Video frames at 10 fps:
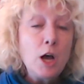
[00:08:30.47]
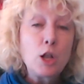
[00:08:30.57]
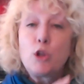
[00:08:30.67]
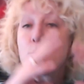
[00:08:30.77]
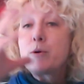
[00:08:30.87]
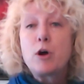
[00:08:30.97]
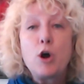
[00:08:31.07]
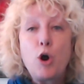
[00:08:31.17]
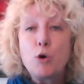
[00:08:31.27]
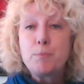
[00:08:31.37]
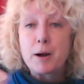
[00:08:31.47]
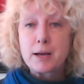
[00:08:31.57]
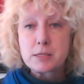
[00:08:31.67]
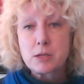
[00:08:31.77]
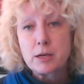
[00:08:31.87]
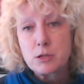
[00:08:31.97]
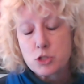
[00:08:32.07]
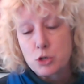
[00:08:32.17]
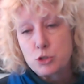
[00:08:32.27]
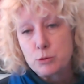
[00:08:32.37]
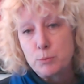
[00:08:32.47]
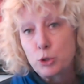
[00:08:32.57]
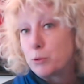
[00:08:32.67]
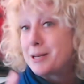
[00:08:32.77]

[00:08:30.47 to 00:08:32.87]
along with our whole biopsychosocial model.